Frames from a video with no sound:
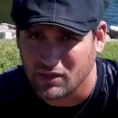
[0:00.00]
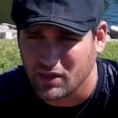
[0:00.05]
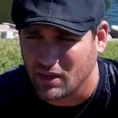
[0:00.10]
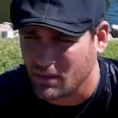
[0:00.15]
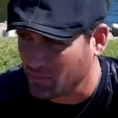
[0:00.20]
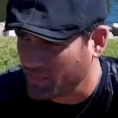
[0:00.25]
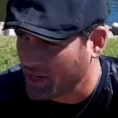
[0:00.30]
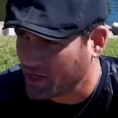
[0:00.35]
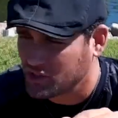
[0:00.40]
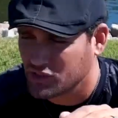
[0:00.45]

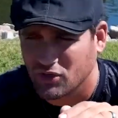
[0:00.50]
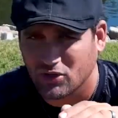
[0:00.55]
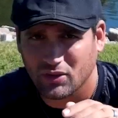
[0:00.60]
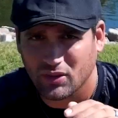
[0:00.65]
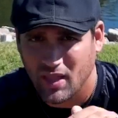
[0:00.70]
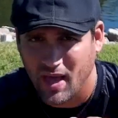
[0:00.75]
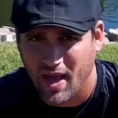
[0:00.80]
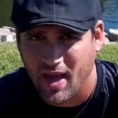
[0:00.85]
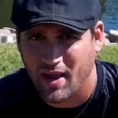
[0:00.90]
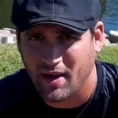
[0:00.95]
it makes your
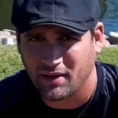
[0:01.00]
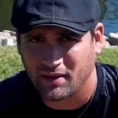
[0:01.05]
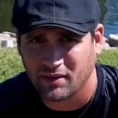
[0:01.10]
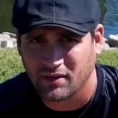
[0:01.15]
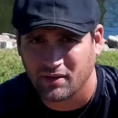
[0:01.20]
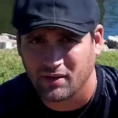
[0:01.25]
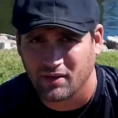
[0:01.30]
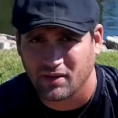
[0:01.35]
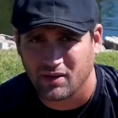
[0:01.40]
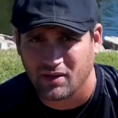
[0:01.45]
line
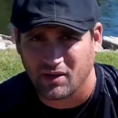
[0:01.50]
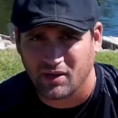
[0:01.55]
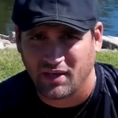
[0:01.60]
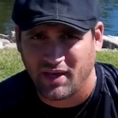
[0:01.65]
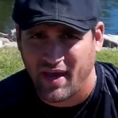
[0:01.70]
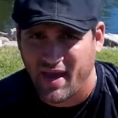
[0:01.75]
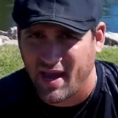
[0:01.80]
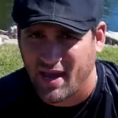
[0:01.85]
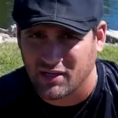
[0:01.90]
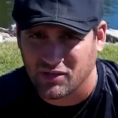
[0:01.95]

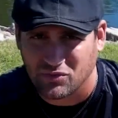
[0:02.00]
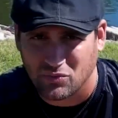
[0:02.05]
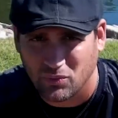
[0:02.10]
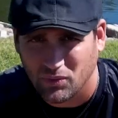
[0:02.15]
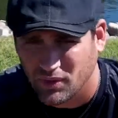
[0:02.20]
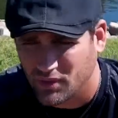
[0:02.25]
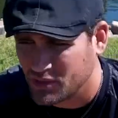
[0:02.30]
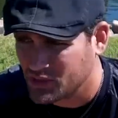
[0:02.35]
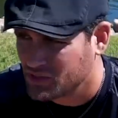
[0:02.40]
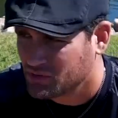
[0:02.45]
cast
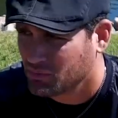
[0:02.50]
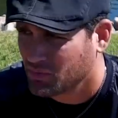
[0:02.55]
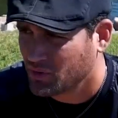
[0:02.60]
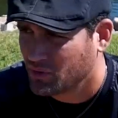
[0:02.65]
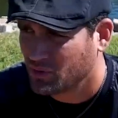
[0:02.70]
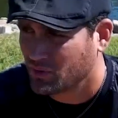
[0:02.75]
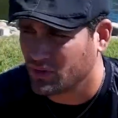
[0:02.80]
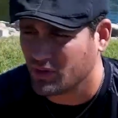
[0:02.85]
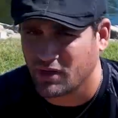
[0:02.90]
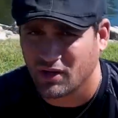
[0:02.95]
really
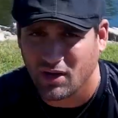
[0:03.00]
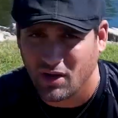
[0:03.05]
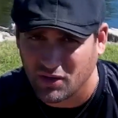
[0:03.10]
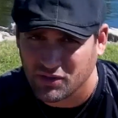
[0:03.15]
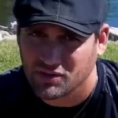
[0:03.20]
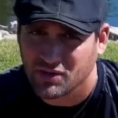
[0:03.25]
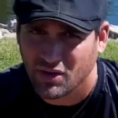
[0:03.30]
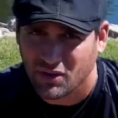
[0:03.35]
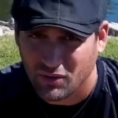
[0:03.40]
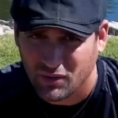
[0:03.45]
smooth, and it
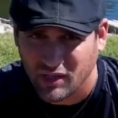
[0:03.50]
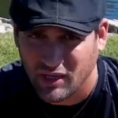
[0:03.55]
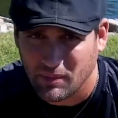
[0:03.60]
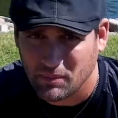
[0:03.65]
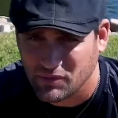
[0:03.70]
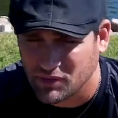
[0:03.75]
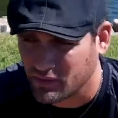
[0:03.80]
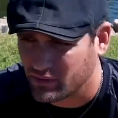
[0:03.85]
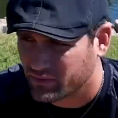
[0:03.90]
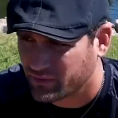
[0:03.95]
also
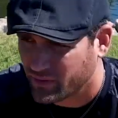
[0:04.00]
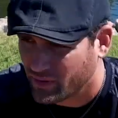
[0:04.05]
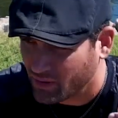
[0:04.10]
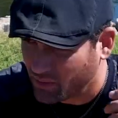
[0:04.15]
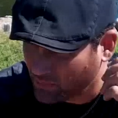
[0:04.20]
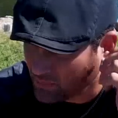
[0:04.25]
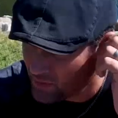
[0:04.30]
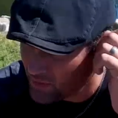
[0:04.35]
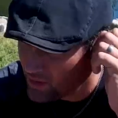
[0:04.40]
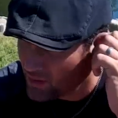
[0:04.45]
keeps it
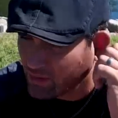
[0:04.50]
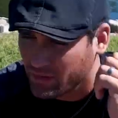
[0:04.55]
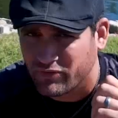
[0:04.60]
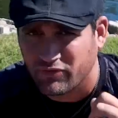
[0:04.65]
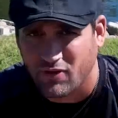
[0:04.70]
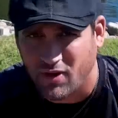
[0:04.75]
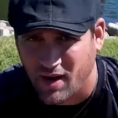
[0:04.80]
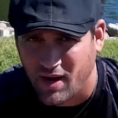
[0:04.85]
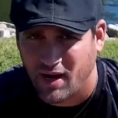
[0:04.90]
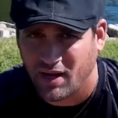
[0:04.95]
from
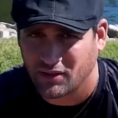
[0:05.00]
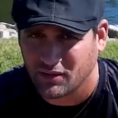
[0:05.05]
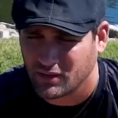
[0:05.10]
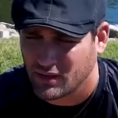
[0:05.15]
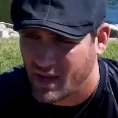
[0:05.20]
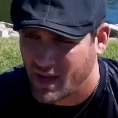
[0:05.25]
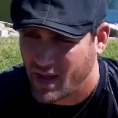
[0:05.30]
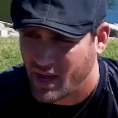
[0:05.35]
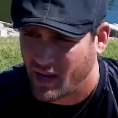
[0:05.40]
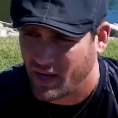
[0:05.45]
fraying the
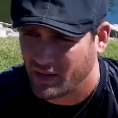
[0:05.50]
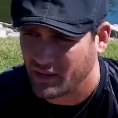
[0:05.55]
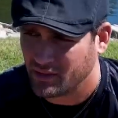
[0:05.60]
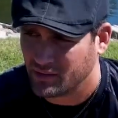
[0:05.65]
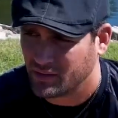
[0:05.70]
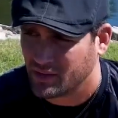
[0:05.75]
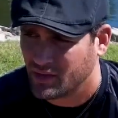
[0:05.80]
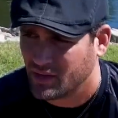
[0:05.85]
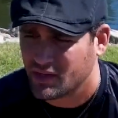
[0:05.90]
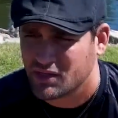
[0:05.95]
line
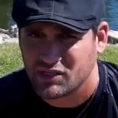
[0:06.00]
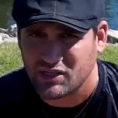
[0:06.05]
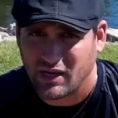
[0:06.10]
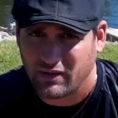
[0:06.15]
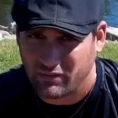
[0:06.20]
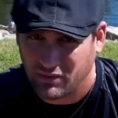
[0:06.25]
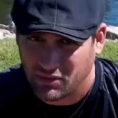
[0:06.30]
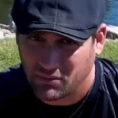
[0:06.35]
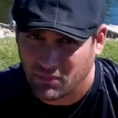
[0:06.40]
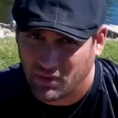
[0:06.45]
and
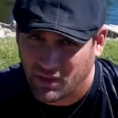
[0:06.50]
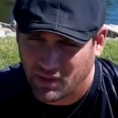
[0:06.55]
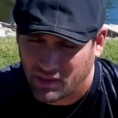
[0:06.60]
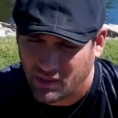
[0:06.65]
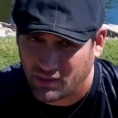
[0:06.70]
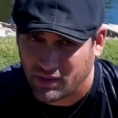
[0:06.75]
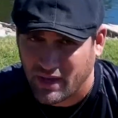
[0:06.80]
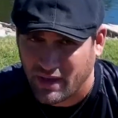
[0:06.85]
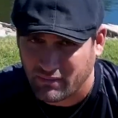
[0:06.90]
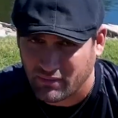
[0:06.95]
saving you money
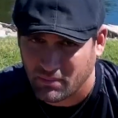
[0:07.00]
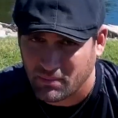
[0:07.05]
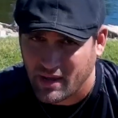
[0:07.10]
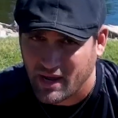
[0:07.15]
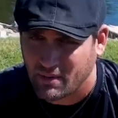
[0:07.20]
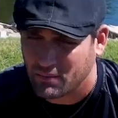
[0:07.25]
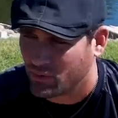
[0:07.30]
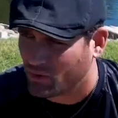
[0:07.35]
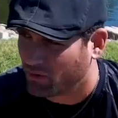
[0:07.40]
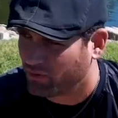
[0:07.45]
on having to
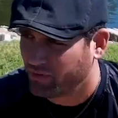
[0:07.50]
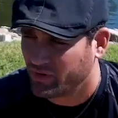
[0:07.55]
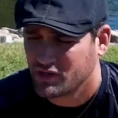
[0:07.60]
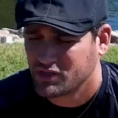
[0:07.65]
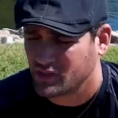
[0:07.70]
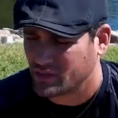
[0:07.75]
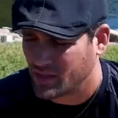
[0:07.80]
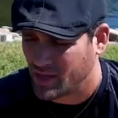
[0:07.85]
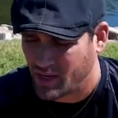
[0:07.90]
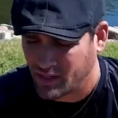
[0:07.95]
buy more
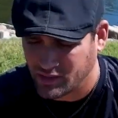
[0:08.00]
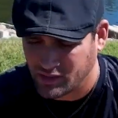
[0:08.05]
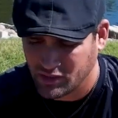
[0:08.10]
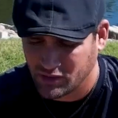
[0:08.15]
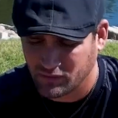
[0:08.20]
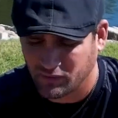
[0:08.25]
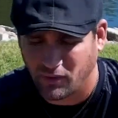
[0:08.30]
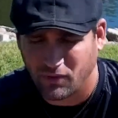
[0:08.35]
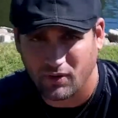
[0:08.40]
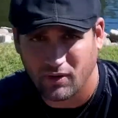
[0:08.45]
fishing line
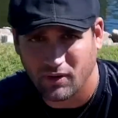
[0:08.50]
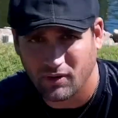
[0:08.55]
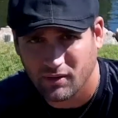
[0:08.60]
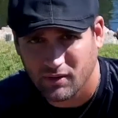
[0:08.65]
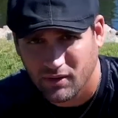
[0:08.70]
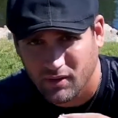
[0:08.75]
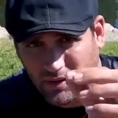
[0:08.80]
just for a